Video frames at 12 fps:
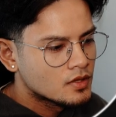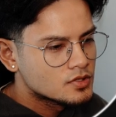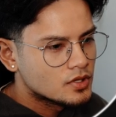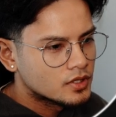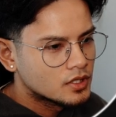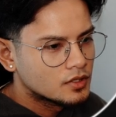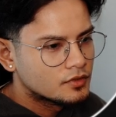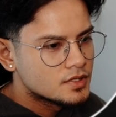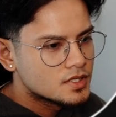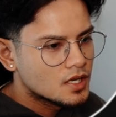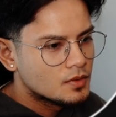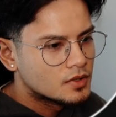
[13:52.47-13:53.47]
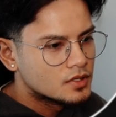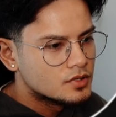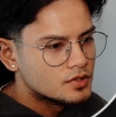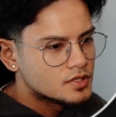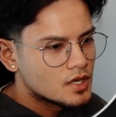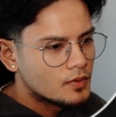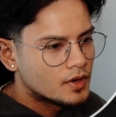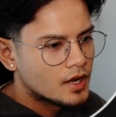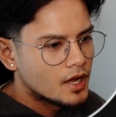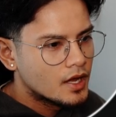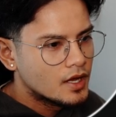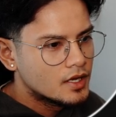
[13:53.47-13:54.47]
So I think the first thing I want to do is I want
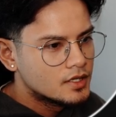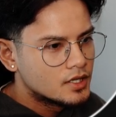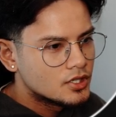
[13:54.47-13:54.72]
to add